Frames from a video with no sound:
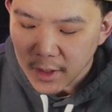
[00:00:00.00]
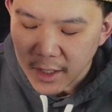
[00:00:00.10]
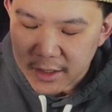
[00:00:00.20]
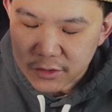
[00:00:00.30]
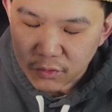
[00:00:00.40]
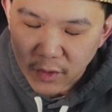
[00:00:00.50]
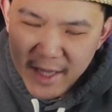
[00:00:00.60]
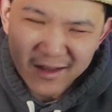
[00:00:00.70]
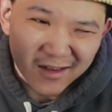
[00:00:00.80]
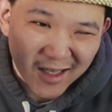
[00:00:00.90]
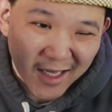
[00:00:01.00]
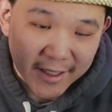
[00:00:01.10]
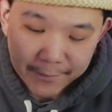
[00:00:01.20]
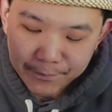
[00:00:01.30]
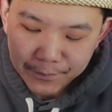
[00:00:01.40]
It's rather light
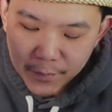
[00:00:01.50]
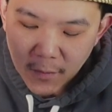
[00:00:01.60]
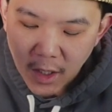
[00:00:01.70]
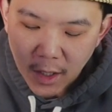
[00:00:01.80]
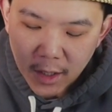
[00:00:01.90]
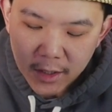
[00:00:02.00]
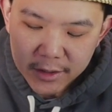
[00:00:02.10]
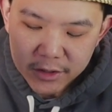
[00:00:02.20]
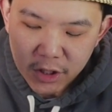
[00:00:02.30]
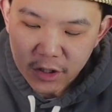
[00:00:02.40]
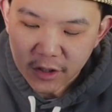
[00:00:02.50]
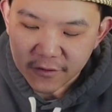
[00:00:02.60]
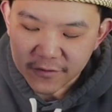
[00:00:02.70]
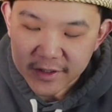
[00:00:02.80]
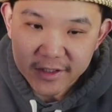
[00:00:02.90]
uh, in terms
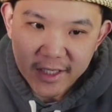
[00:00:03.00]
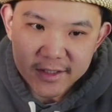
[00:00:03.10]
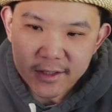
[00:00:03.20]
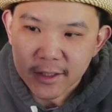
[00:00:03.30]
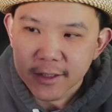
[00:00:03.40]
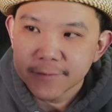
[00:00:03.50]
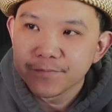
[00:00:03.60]
of intensity.